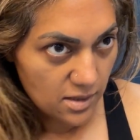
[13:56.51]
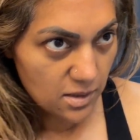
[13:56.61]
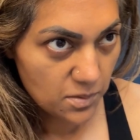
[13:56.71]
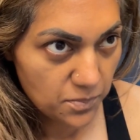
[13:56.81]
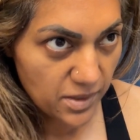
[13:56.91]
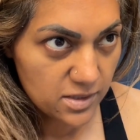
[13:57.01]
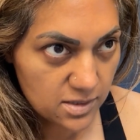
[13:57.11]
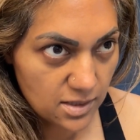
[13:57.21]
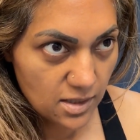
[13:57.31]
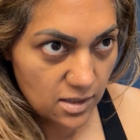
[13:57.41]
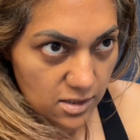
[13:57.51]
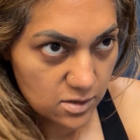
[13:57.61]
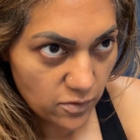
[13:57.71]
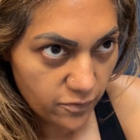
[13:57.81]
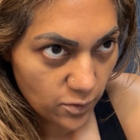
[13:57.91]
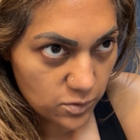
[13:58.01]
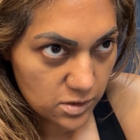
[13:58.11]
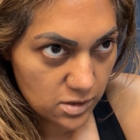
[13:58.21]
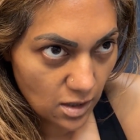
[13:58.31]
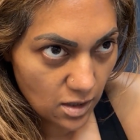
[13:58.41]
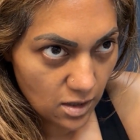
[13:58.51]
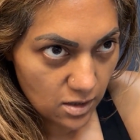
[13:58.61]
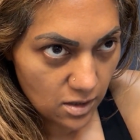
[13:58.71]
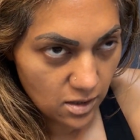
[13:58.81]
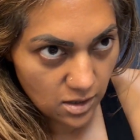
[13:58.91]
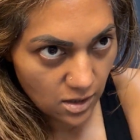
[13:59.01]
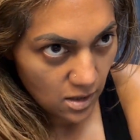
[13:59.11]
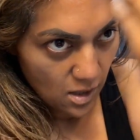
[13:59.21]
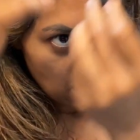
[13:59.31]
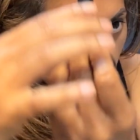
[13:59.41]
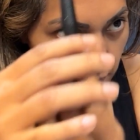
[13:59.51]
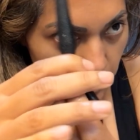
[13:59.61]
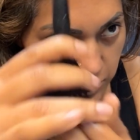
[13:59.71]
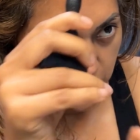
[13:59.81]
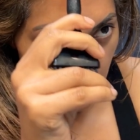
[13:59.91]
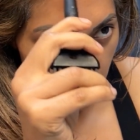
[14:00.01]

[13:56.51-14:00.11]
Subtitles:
the biggest thing is to focus on, you know, instead